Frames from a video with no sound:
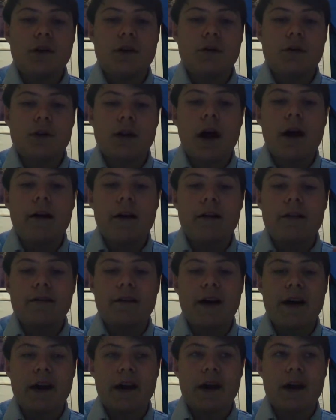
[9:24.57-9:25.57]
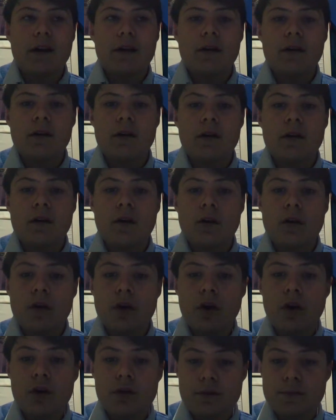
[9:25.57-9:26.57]
clarifying
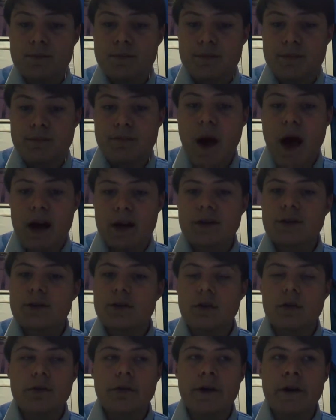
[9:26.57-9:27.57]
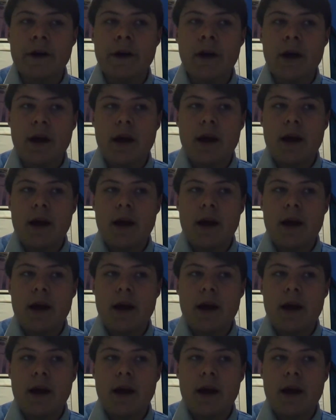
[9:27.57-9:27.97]
her backstory